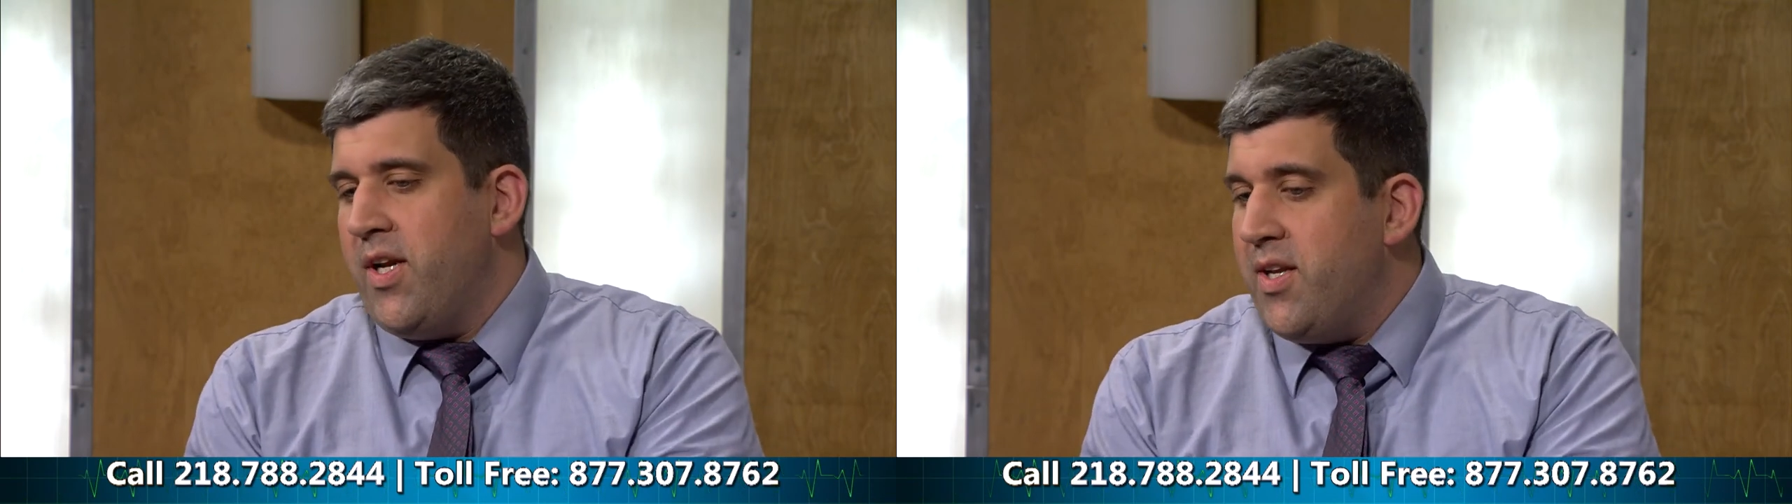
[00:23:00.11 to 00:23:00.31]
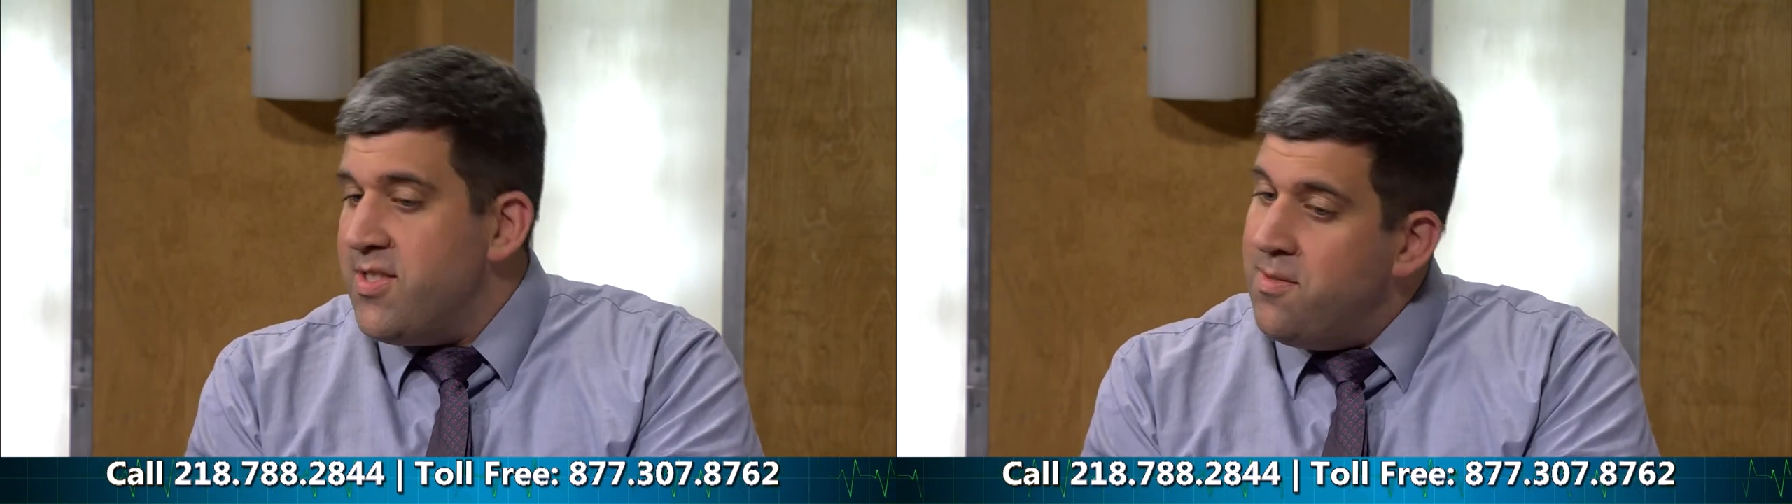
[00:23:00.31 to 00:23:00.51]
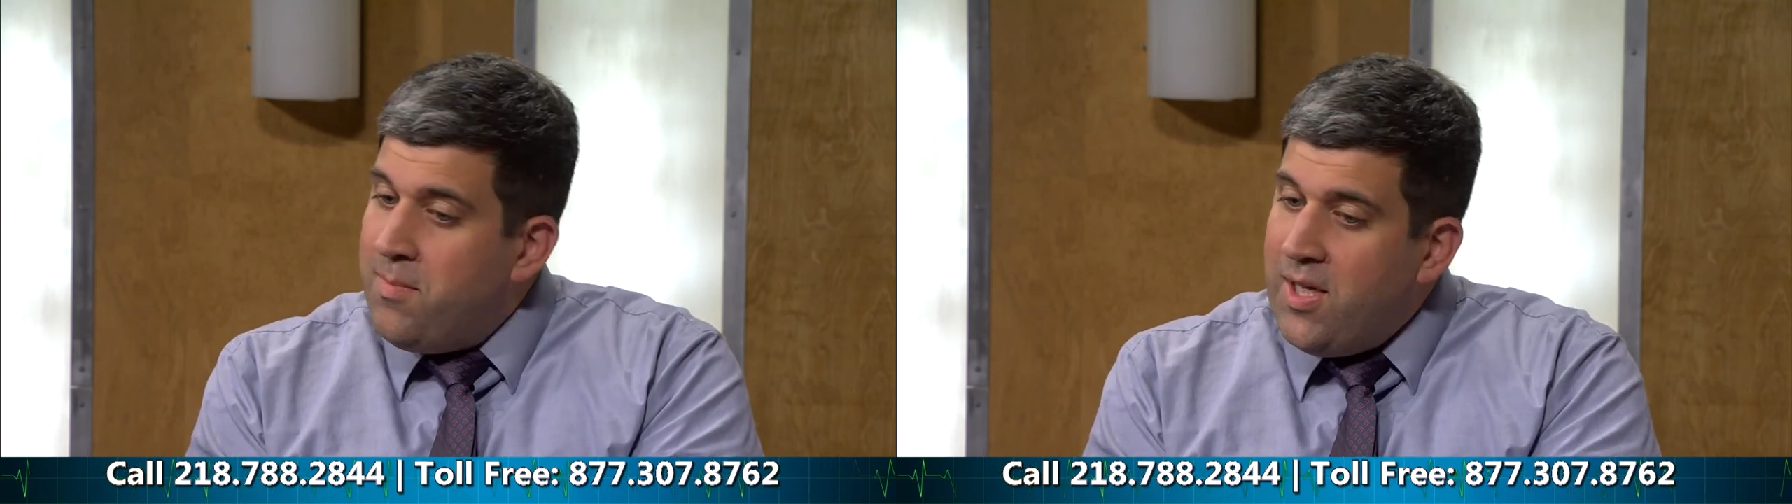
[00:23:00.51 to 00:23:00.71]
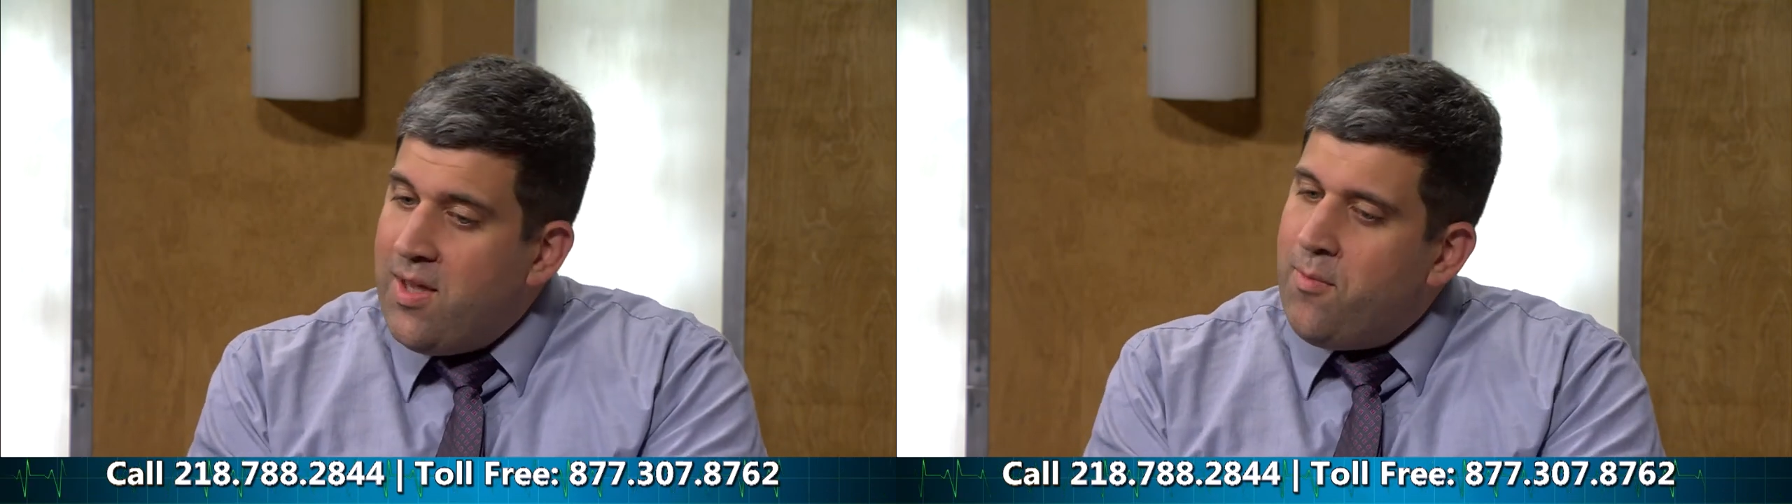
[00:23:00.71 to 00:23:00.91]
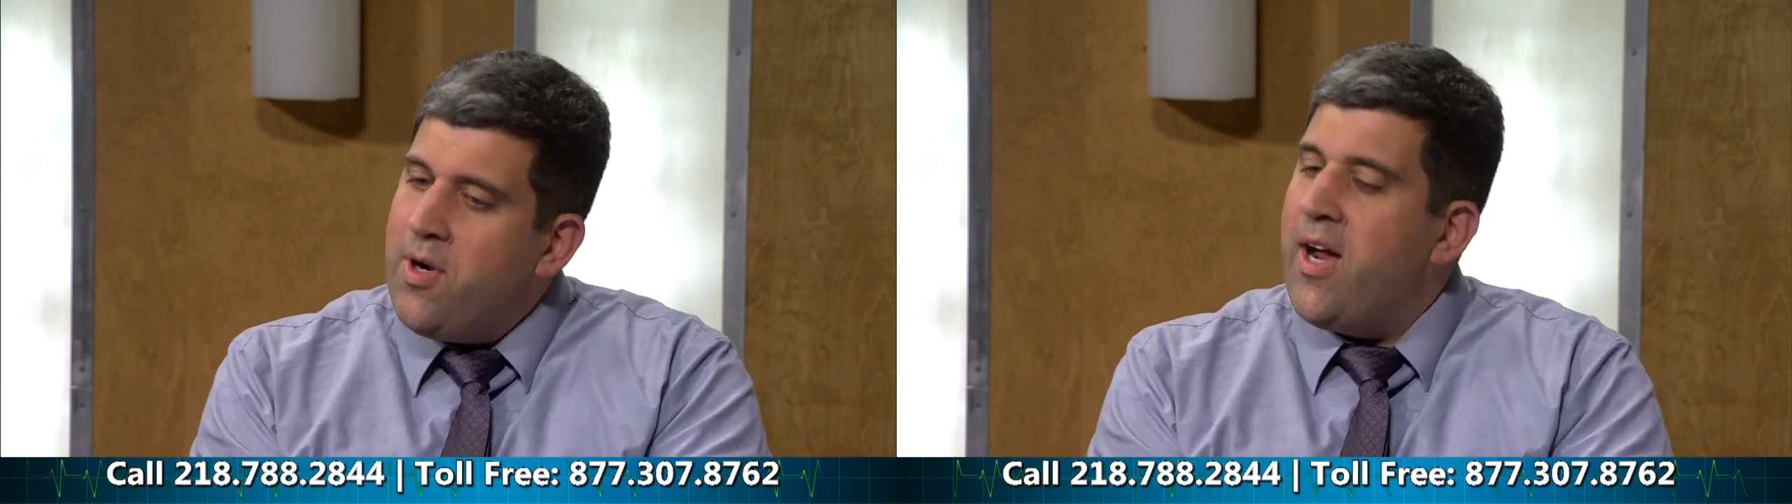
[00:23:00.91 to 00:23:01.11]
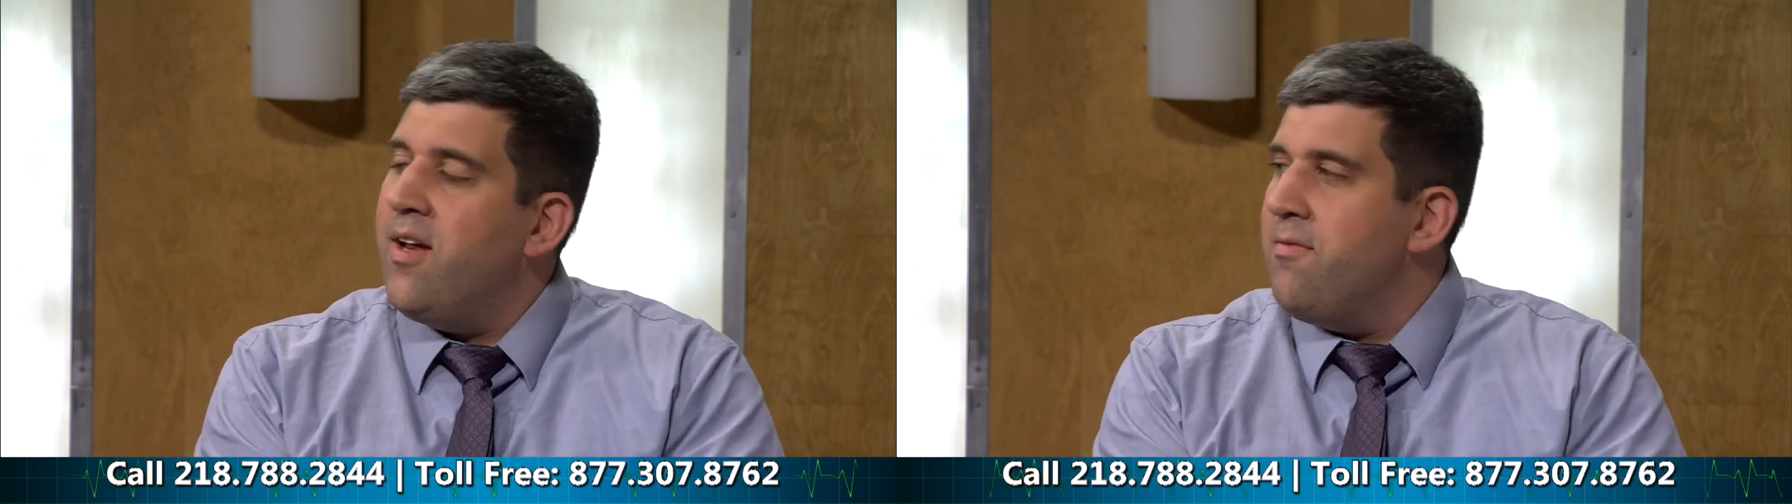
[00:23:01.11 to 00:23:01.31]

it doesn't mean that we're not going